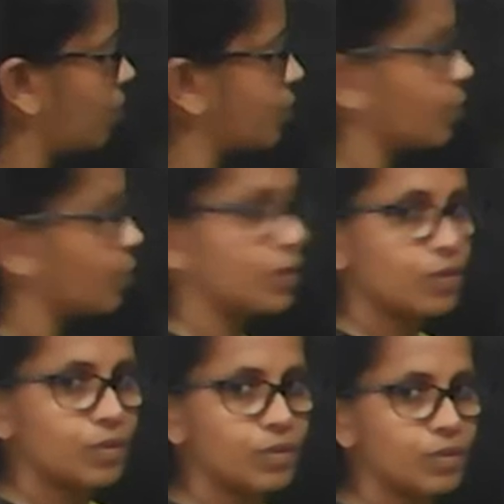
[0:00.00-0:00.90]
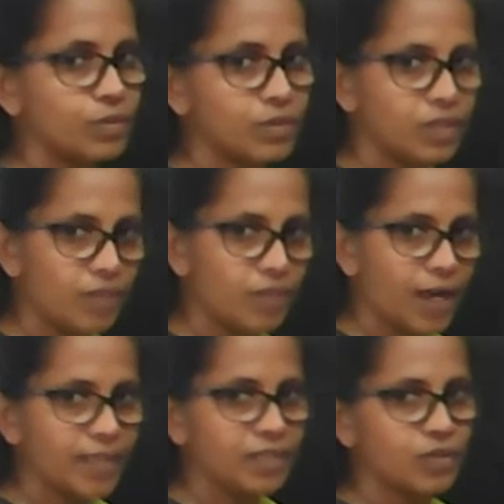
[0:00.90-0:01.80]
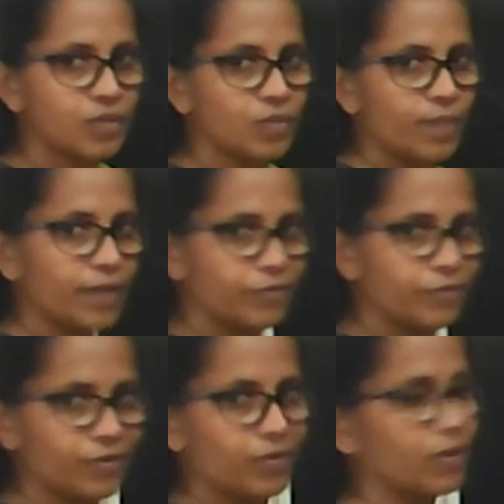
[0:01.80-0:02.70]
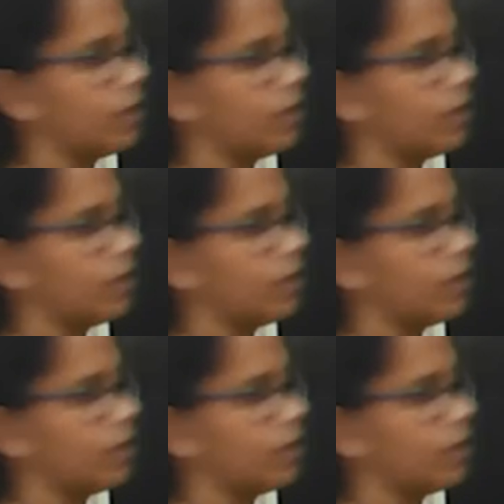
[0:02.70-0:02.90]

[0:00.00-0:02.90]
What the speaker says: possible to divide 2 by 4.